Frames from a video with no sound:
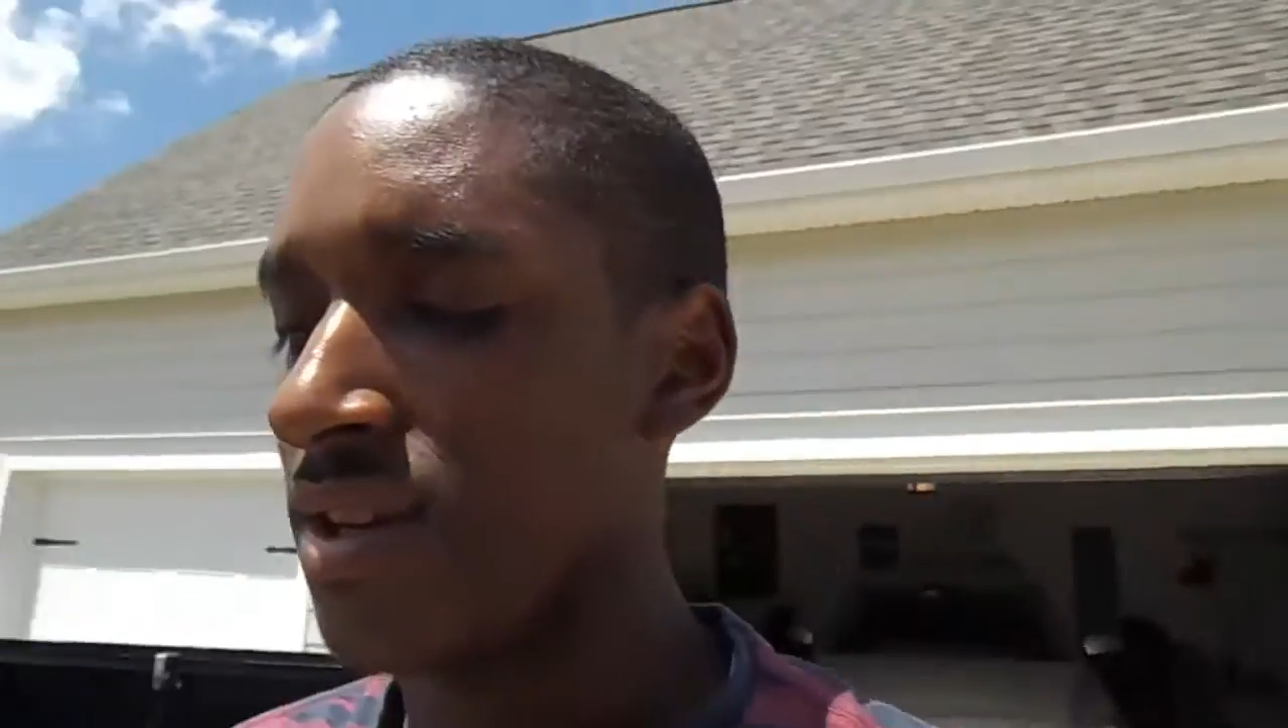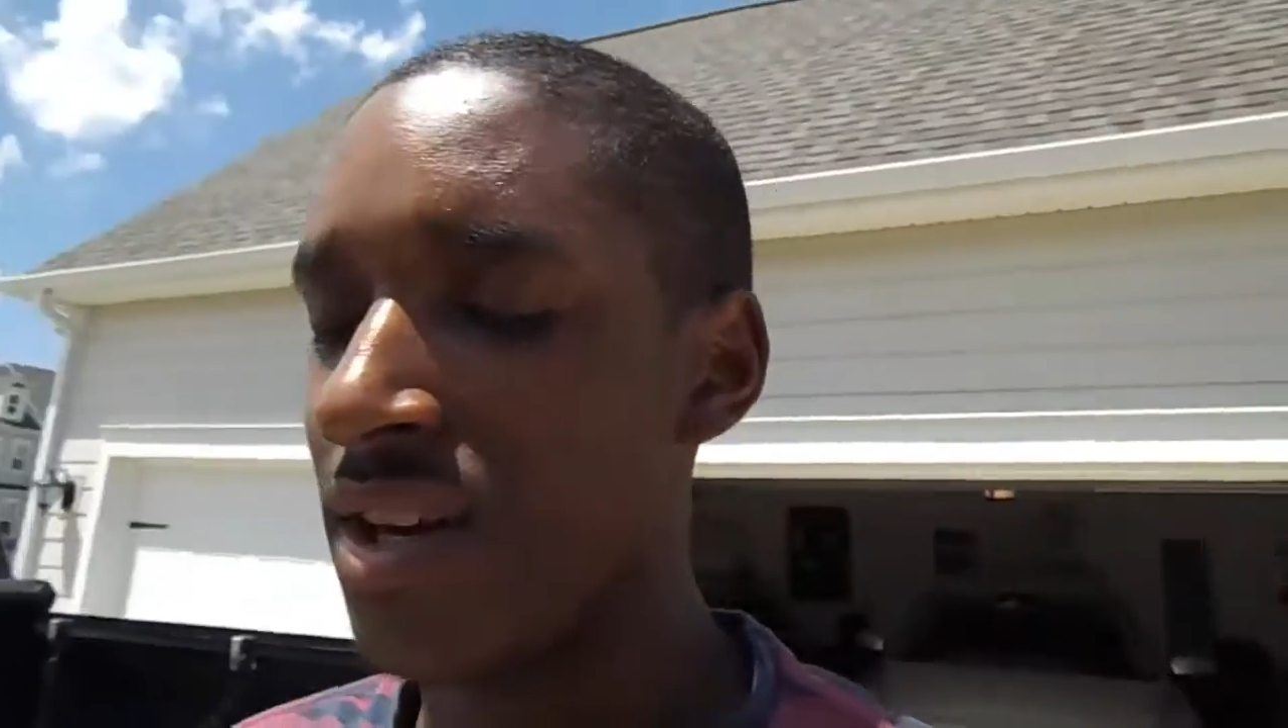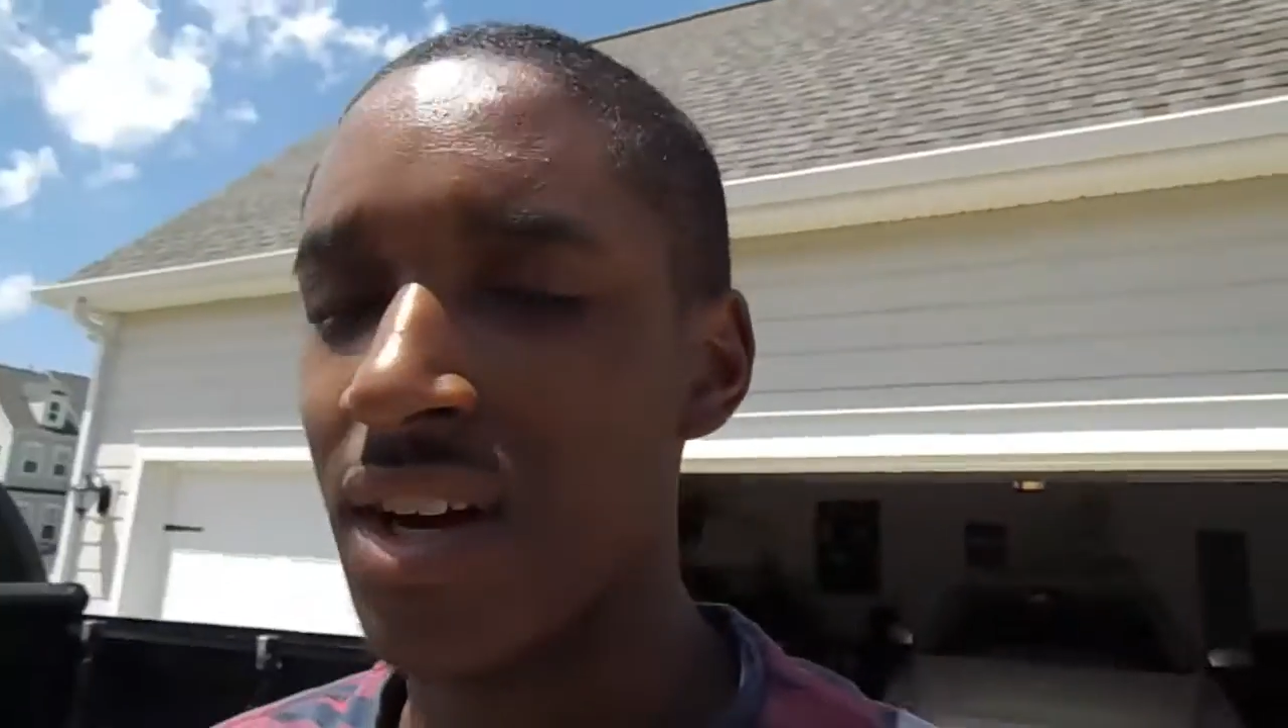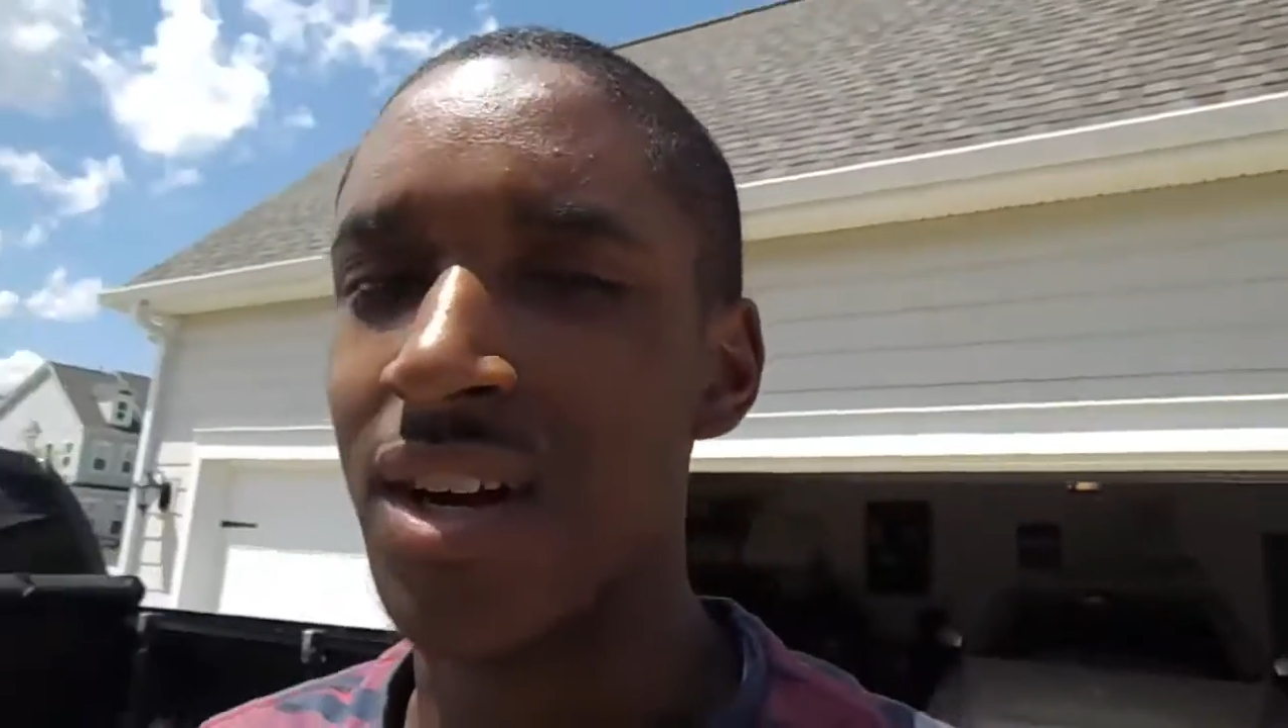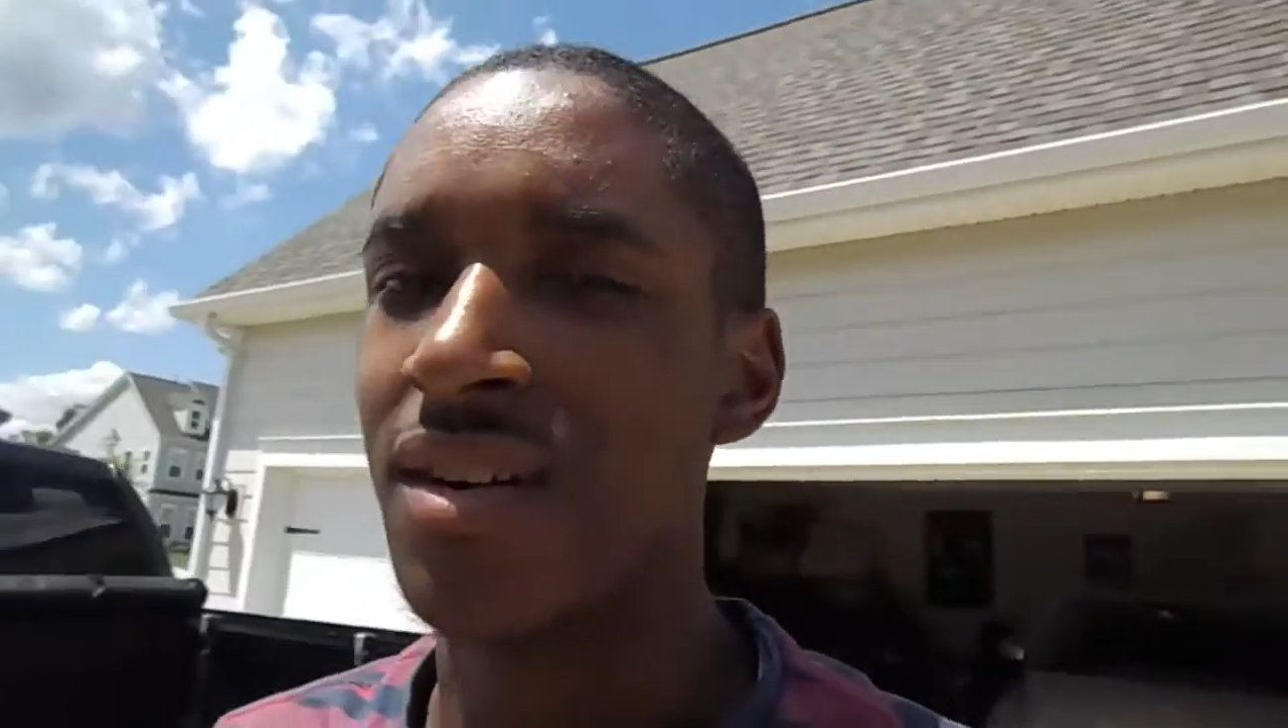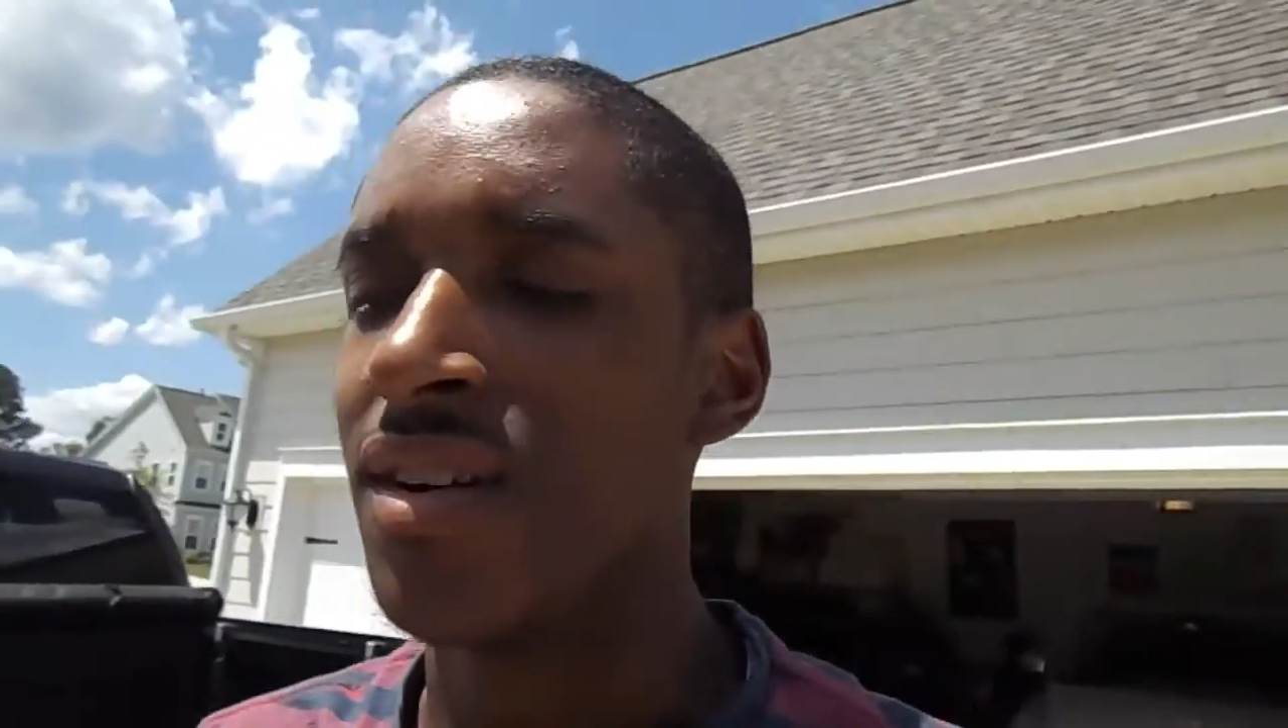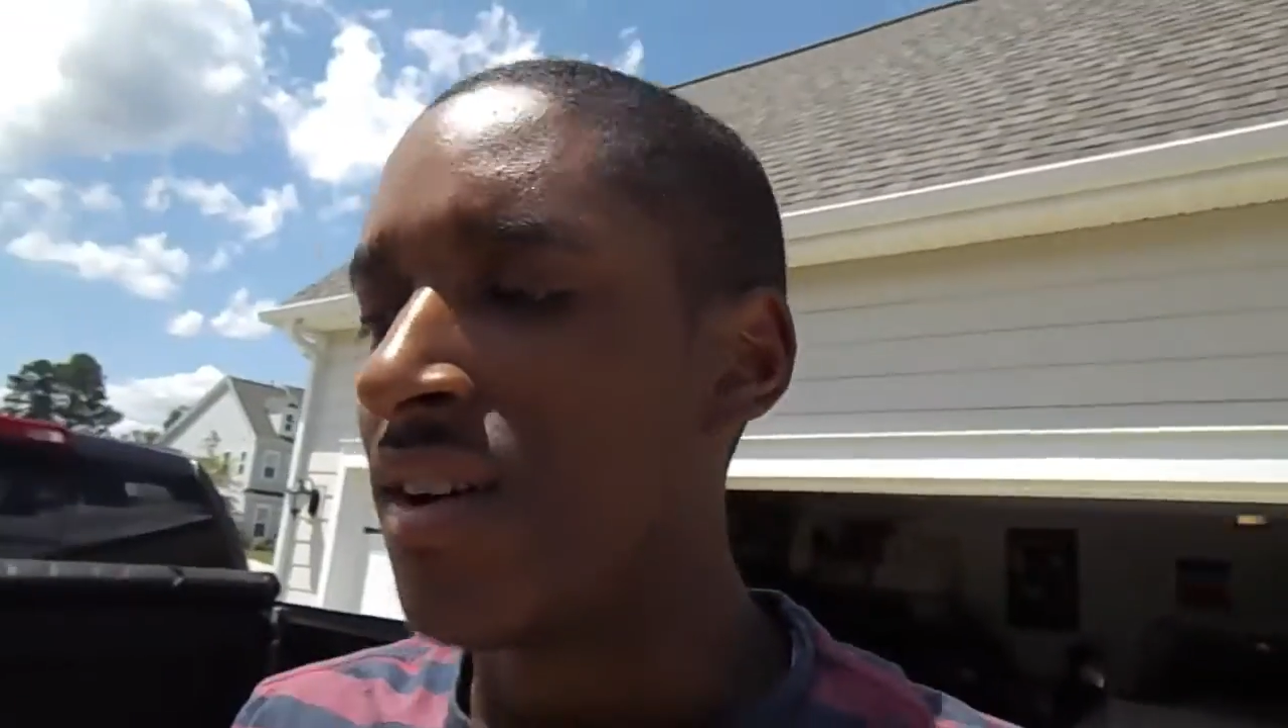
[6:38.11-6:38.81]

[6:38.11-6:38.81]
care